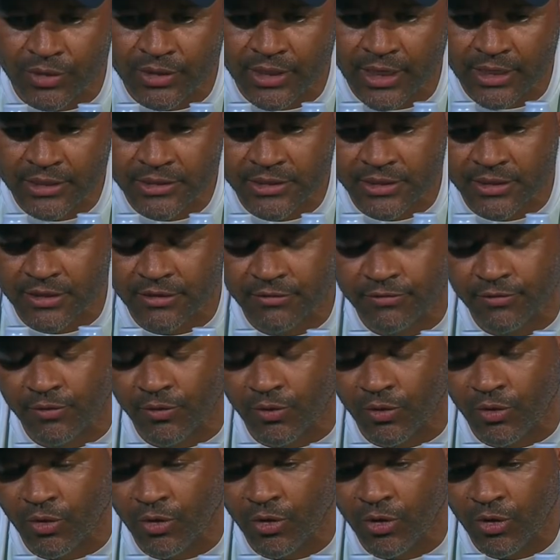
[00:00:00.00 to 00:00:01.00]
naturally
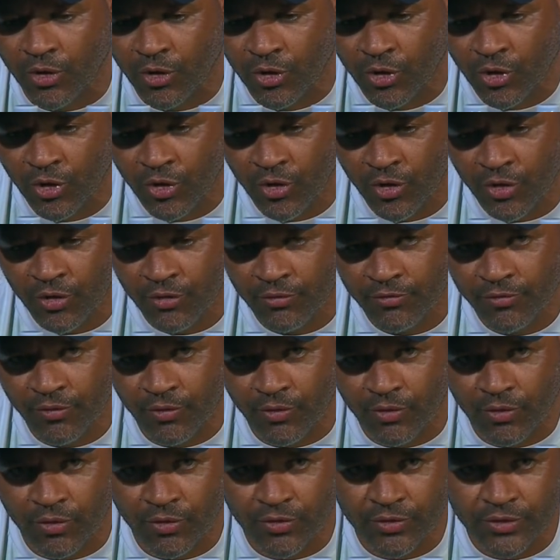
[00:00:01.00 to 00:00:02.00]
for
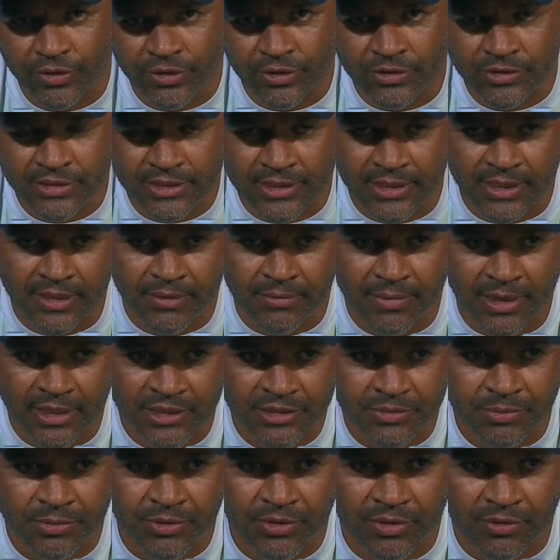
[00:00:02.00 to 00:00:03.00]
the New Zealand
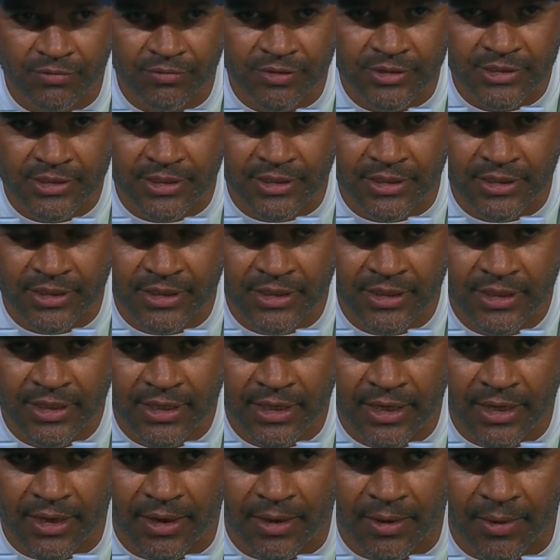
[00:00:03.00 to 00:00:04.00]
batsmen. Obviously,
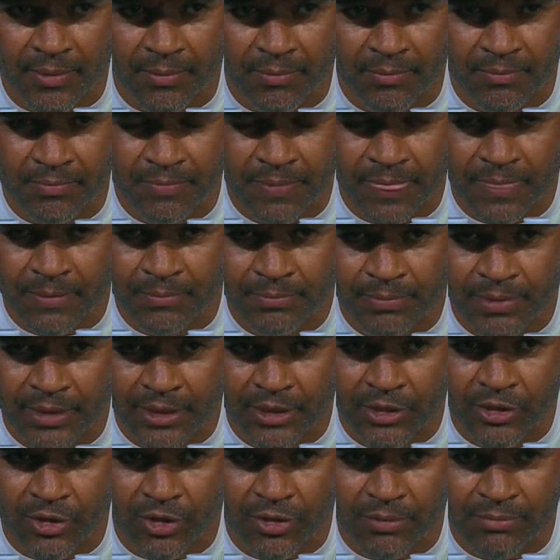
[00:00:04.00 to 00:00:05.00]

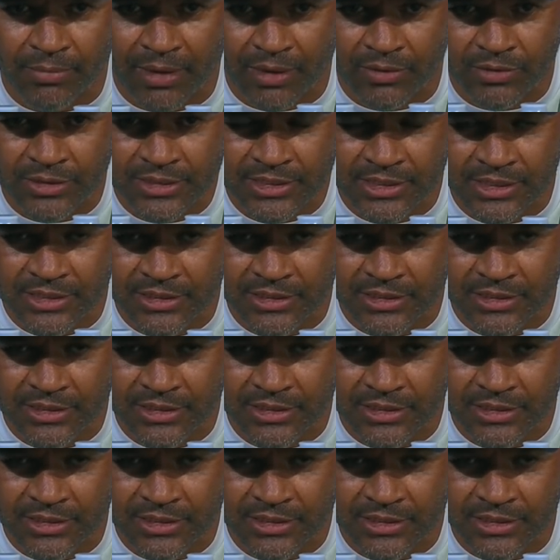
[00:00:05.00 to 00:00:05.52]
playing on bouncier